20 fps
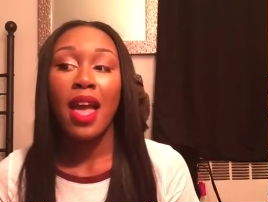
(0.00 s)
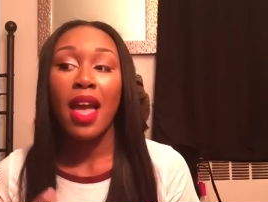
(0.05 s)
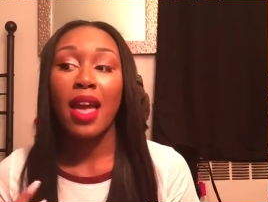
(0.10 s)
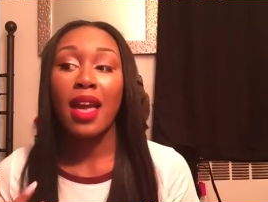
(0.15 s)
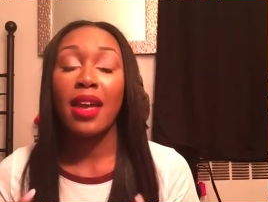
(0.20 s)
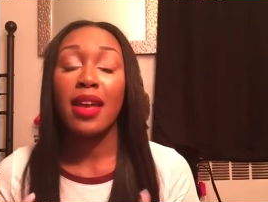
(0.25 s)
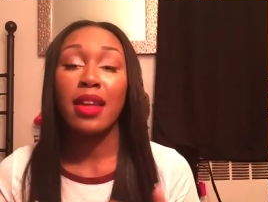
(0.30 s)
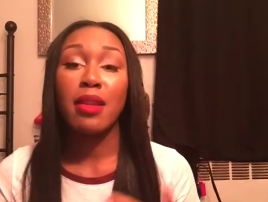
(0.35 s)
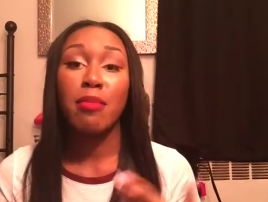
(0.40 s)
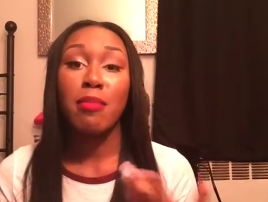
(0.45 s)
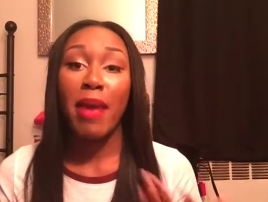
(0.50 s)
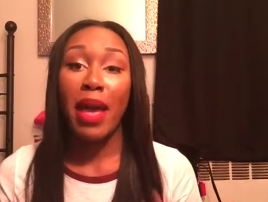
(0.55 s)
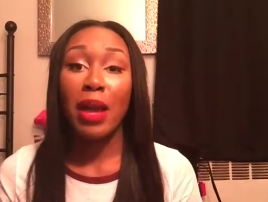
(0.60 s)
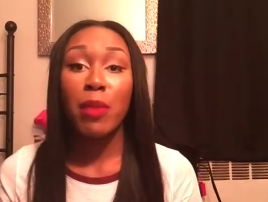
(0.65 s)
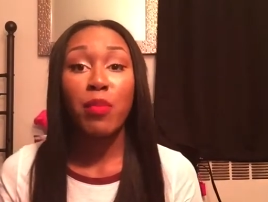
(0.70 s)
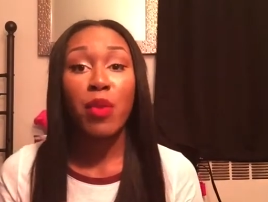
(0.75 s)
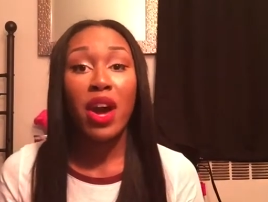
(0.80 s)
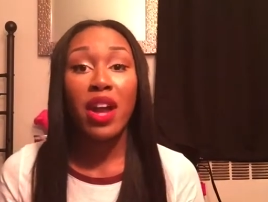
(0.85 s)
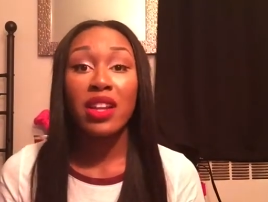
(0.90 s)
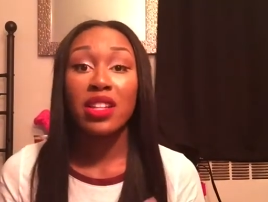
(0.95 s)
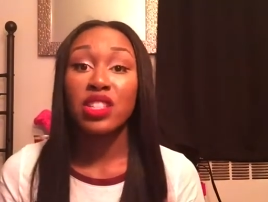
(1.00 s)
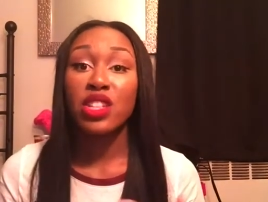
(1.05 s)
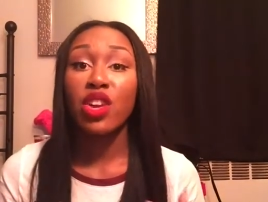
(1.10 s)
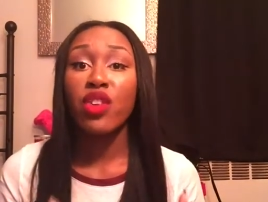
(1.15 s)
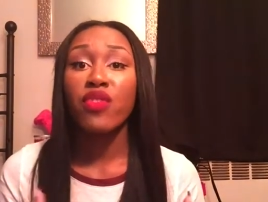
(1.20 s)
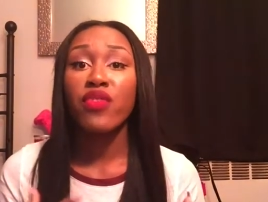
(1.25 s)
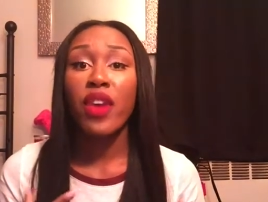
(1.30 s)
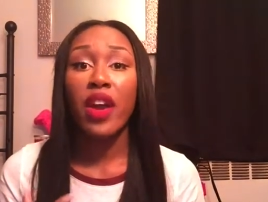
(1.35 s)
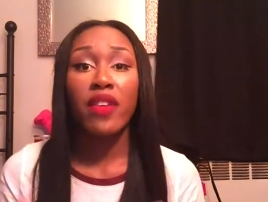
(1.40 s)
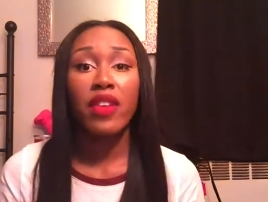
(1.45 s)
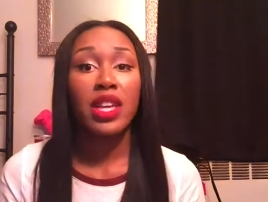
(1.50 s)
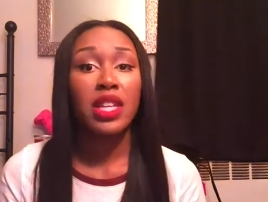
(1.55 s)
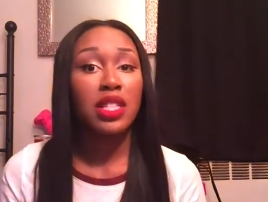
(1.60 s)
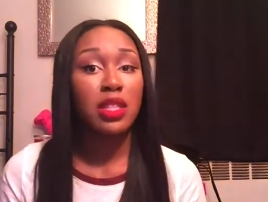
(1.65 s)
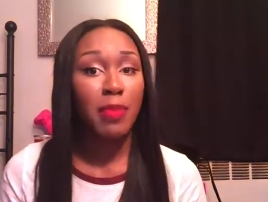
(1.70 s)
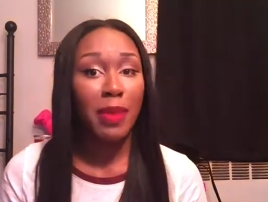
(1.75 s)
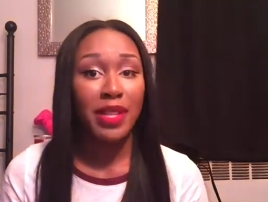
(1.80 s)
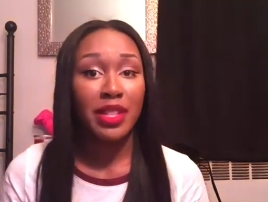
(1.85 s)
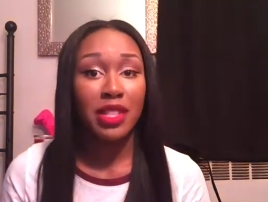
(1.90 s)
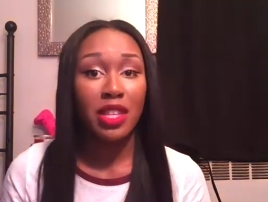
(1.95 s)
And MAC products are very
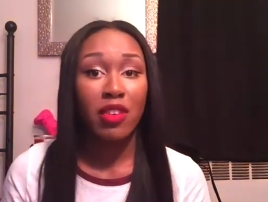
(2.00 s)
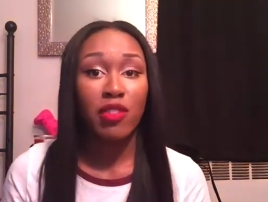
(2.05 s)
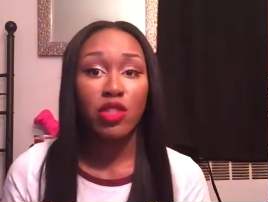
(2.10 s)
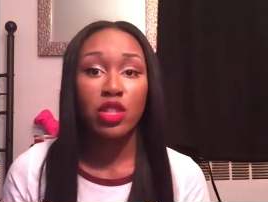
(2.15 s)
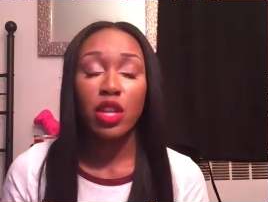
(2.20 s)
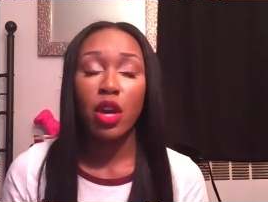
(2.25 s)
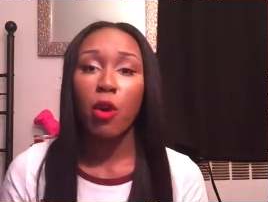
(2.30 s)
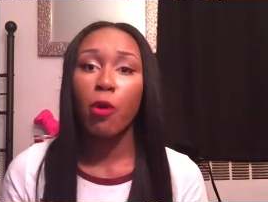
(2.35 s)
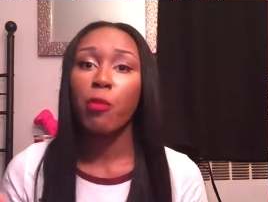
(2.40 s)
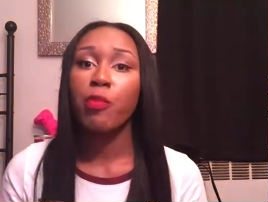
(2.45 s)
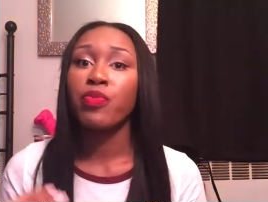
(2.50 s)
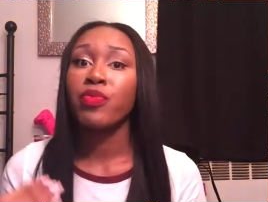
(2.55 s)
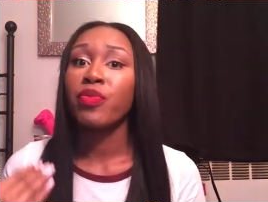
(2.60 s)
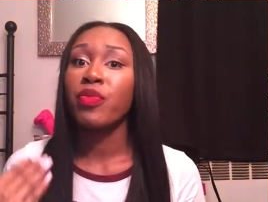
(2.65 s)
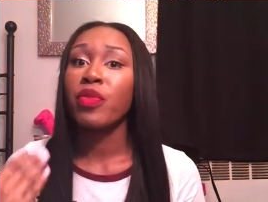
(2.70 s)
expensive, so